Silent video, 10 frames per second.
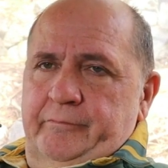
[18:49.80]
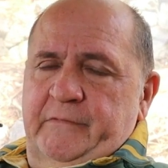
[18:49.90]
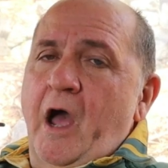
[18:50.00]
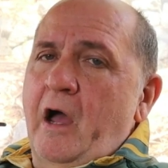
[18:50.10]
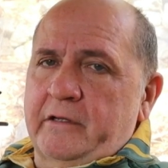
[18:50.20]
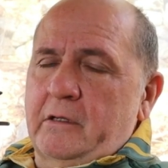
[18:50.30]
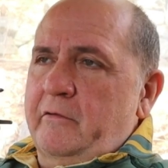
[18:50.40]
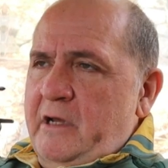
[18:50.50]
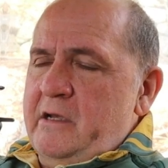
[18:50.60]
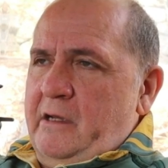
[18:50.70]

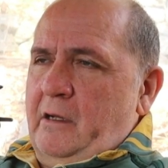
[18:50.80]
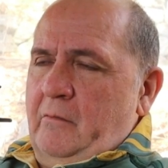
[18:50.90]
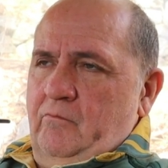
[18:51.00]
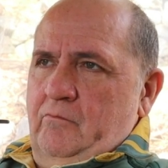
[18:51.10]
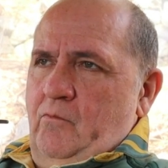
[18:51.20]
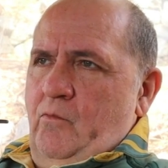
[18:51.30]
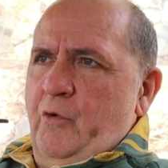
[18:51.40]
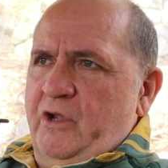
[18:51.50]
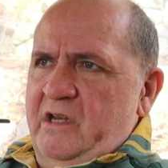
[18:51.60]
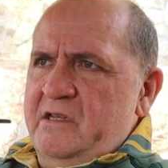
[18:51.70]
Guardian-reading
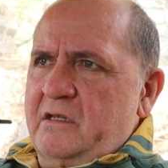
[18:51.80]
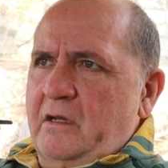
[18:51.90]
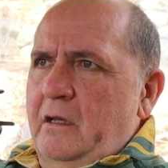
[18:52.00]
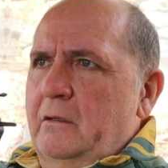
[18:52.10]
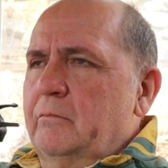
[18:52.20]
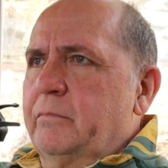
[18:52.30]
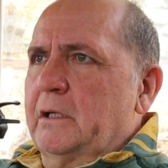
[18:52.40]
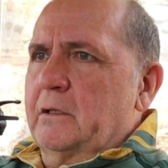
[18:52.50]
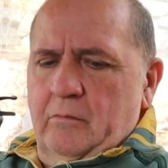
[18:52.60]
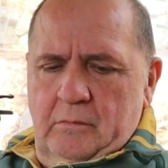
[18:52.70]
wokenista,
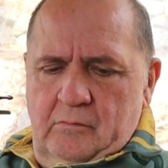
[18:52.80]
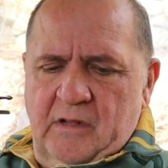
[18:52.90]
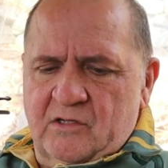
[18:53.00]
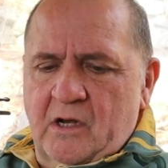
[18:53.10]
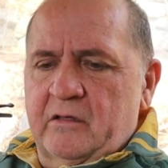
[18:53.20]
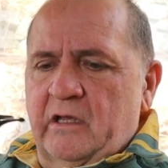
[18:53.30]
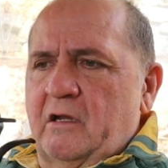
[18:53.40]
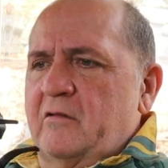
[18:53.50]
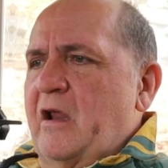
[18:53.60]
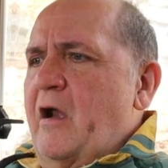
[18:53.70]
but that's neither
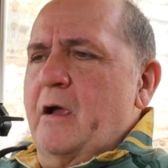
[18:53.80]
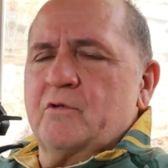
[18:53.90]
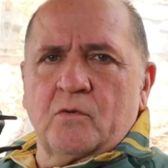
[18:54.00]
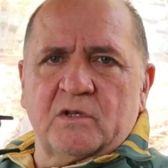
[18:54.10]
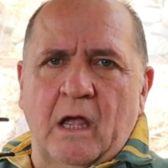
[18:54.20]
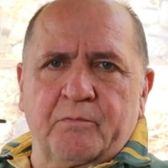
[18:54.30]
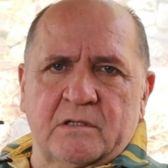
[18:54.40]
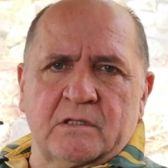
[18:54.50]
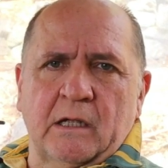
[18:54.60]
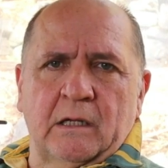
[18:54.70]
here nor there. I was always happy
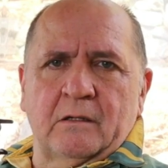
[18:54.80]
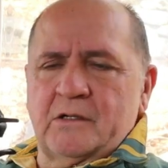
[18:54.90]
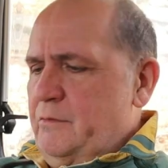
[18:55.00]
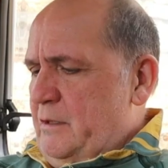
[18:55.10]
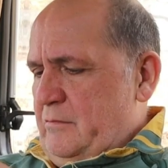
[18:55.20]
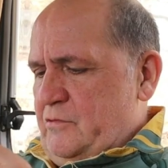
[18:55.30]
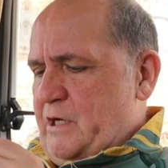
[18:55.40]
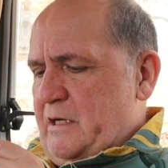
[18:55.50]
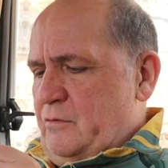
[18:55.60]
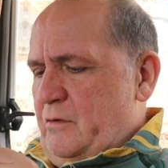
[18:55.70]
to say hello to her and
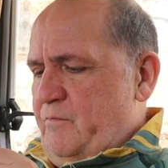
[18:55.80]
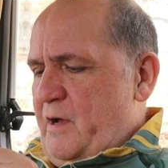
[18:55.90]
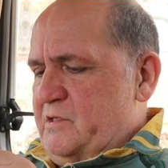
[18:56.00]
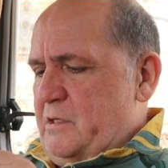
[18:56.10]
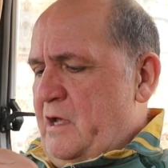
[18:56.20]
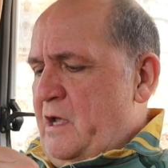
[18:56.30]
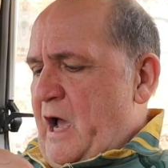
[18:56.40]
chat to her and pass the...